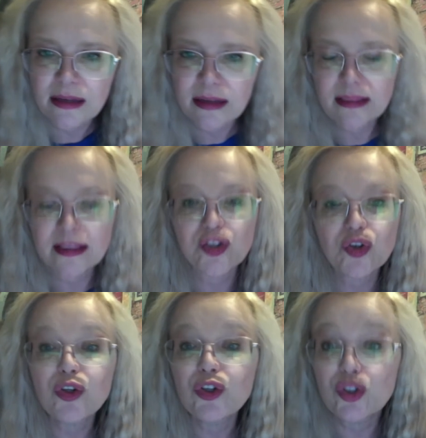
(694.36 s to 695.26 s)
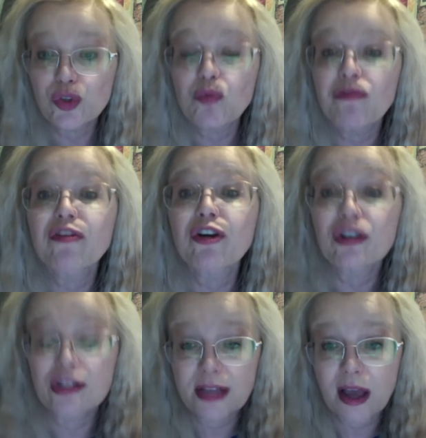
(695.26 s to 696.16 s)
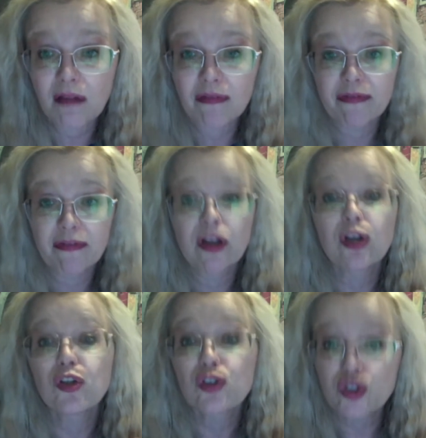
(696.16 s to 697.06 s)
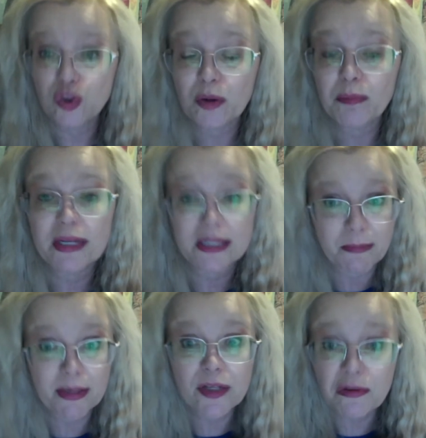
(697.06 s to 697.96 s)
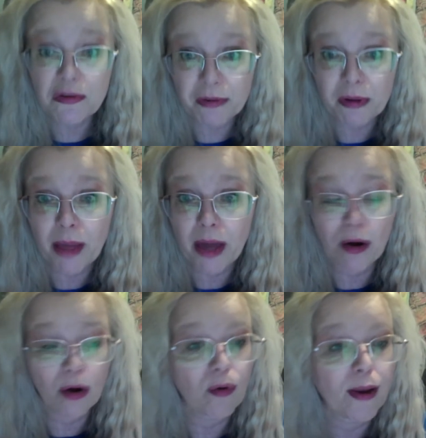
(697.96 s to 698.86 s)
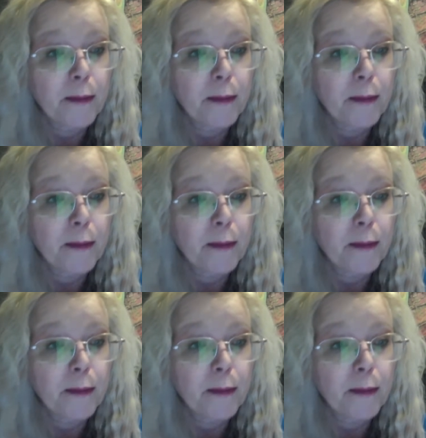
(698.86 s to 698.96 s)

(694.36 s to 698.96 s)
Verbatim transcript: that you could do for yourself, do it because it makes you feel better, right?